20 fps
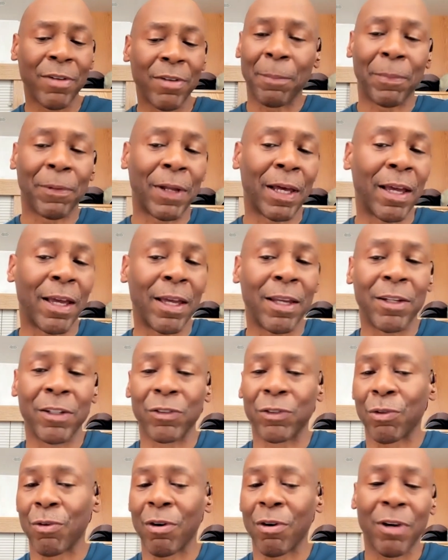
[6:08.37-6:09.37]
been playing
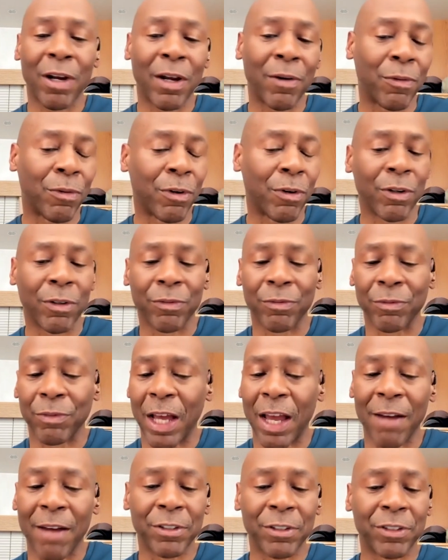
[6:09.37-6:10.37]
and touring around the world
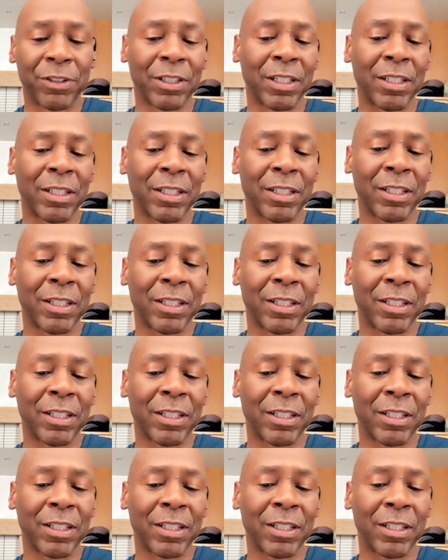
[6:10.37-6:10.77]
ever since